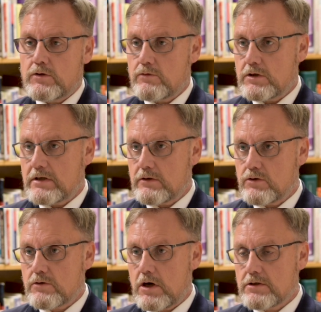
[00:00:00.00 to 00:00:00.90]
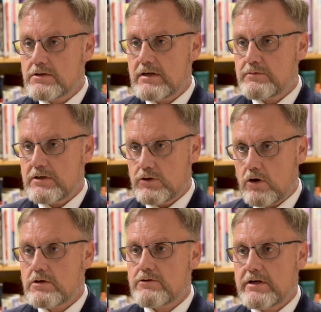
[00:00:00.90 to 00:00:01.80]
doing the new concepts and
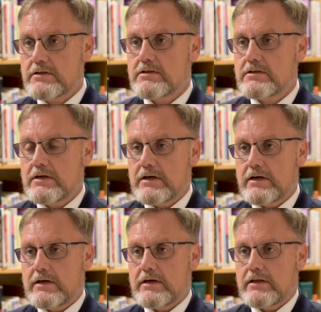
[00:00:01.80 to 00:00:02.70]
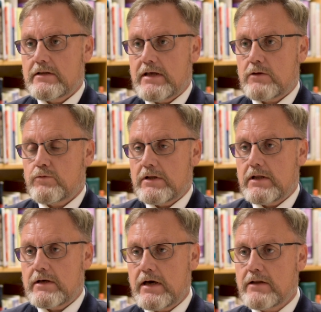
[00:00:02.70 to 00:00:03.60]
doctrines that
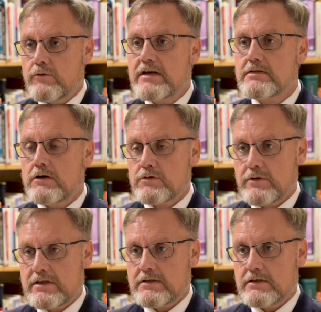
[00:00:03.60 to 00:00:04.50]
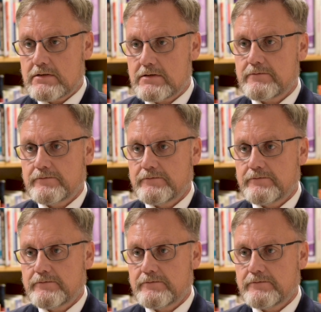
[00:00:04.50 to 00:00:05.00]
will address those questions.